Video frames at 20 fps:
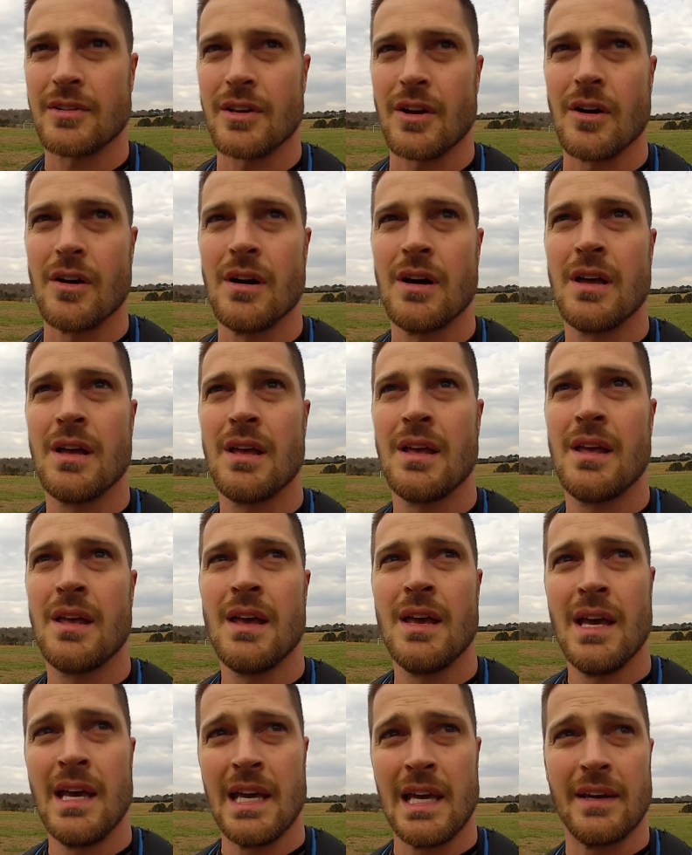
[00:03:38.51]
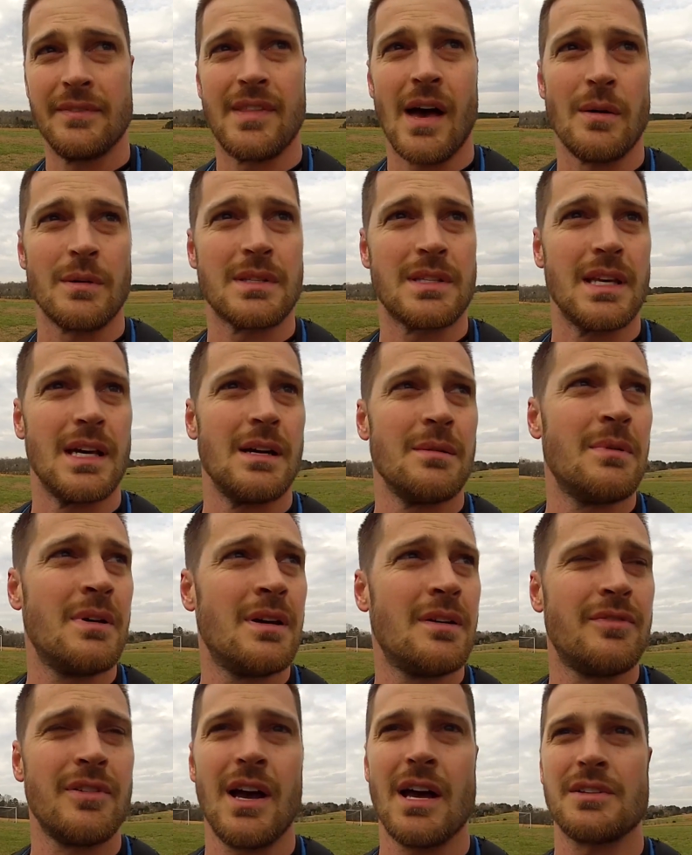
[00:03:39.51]
So if that was them,
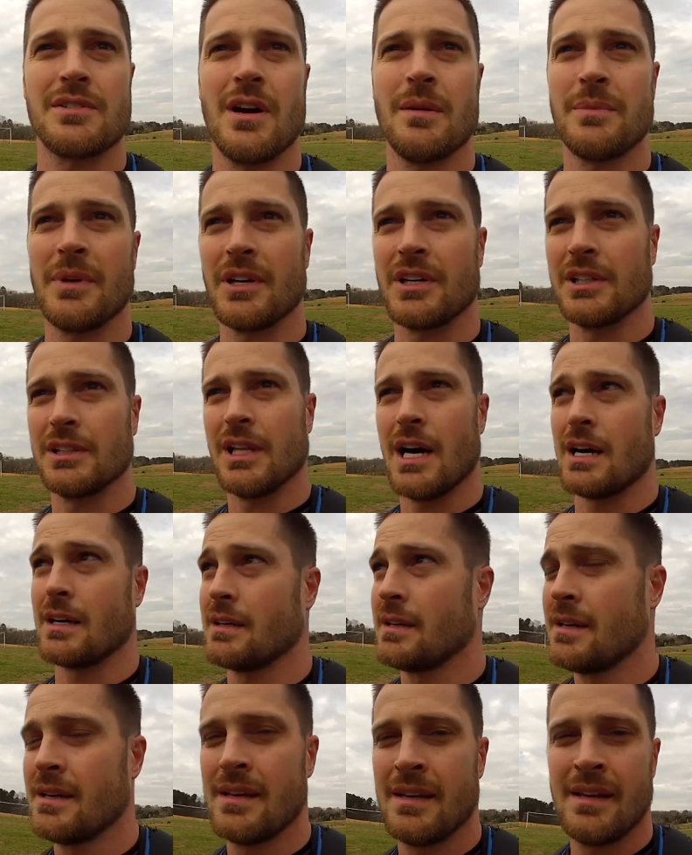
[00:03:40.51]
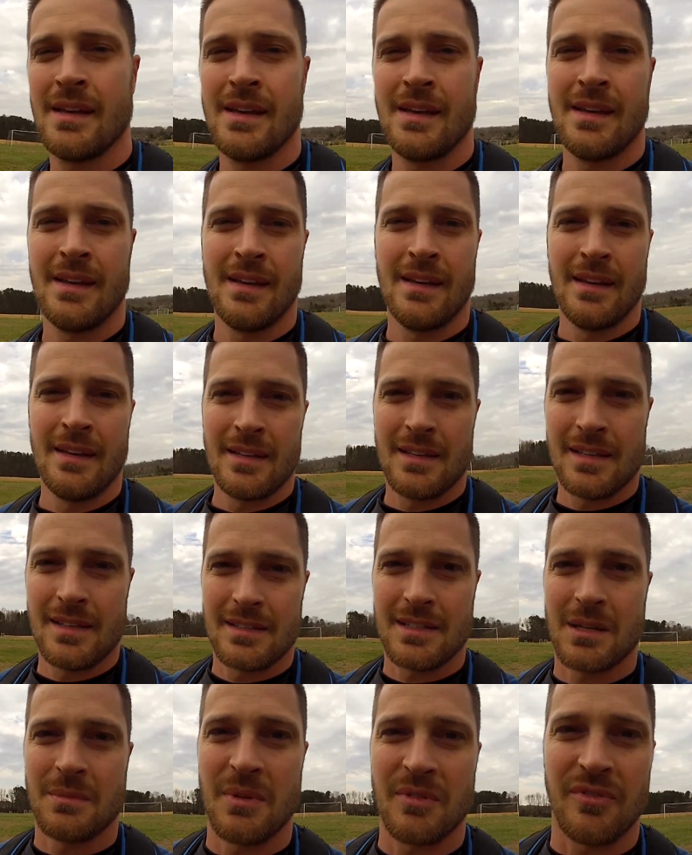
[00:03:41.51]
if you guys are up there, good luck.
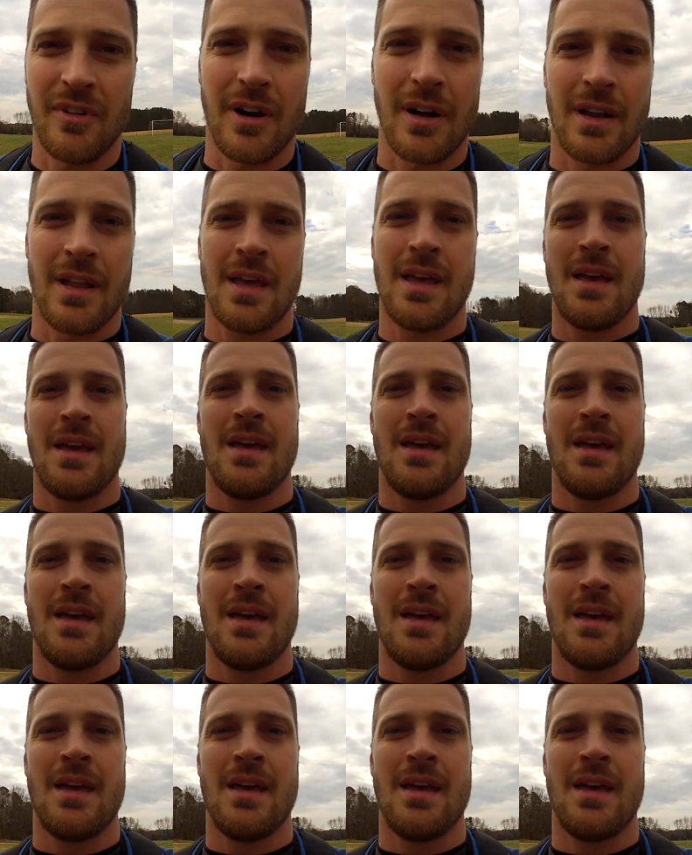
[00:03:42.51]
It's gonna be fun.